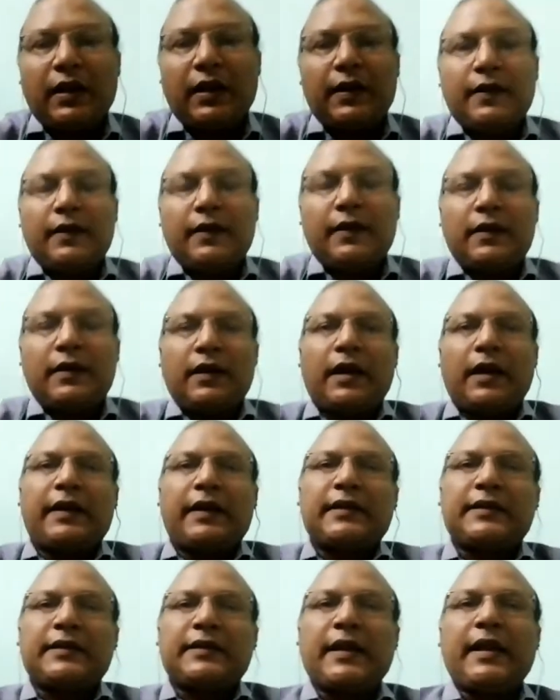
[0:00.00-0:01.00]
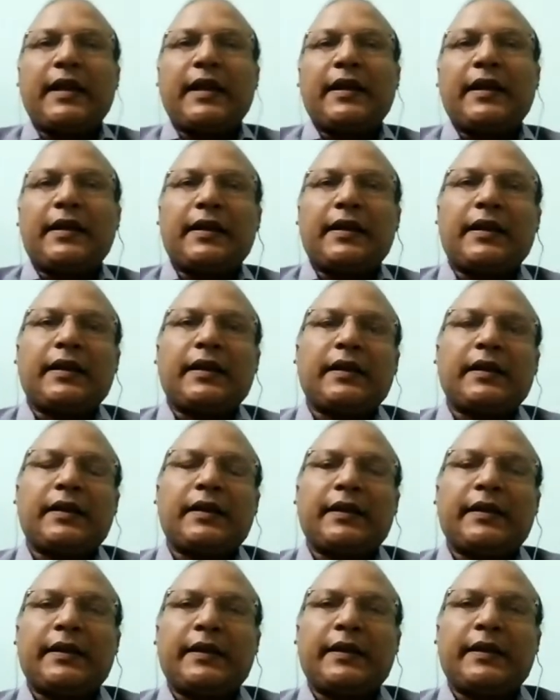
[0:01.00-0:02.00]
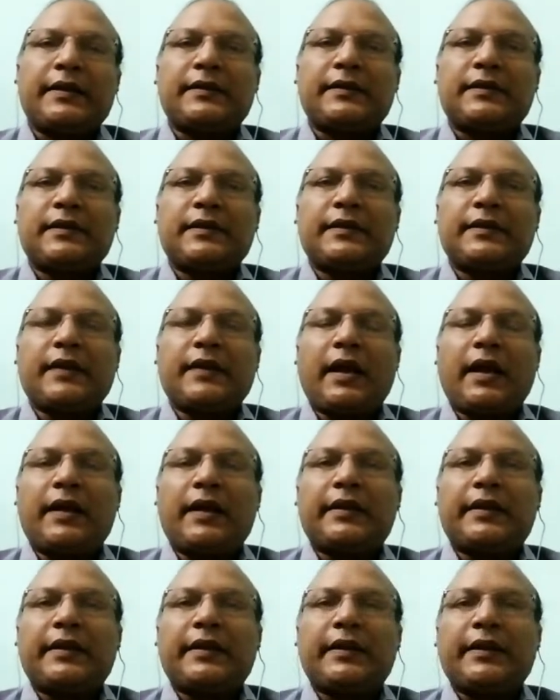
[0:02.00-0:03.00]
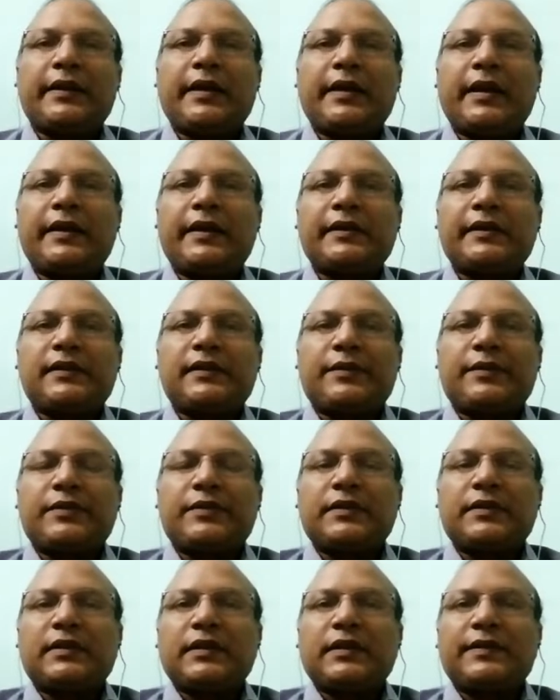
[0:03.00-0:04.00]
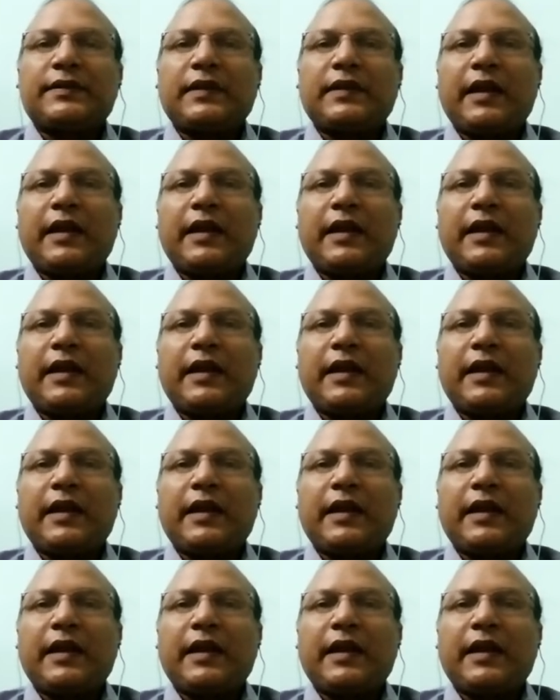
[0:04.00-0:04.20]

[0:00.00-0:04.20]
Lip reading: understand is that the dielectric substances will have